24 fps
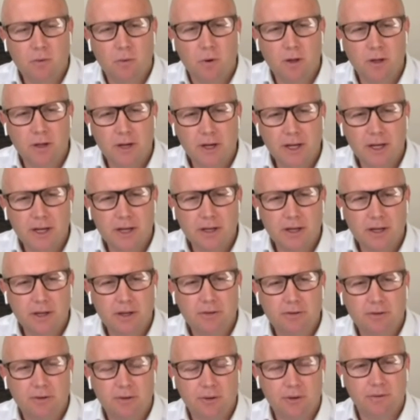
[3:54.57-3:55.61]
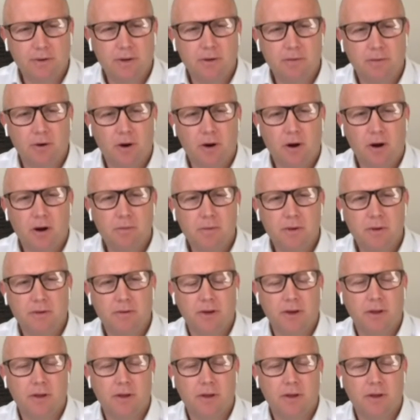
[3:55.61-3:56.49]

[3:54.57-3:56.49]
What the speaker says: quality in these sort of environments.